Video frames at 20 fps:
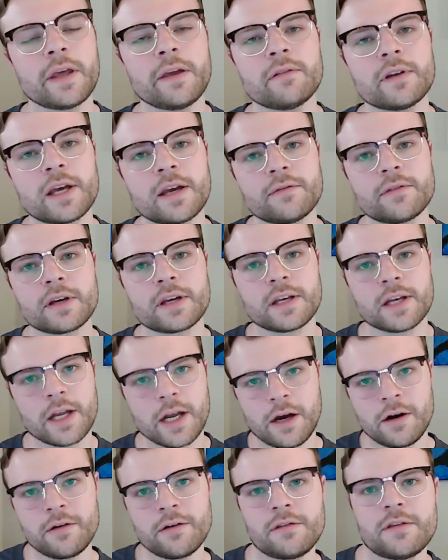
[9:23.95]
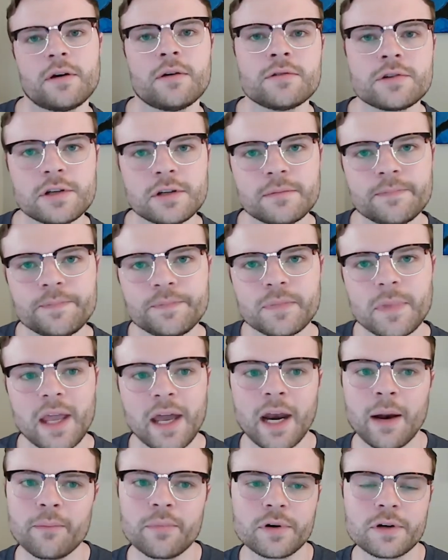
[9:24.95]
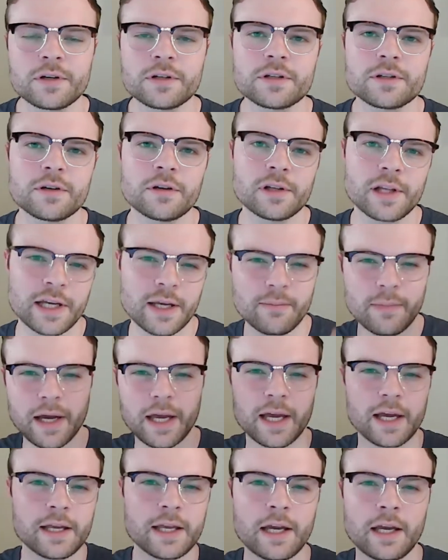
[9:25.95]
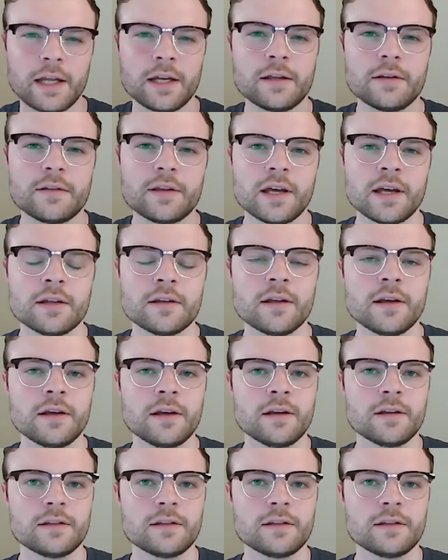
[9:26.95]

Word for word: They even have like an Aryth Ocean, and I'm pretty sure, like in my head canon, that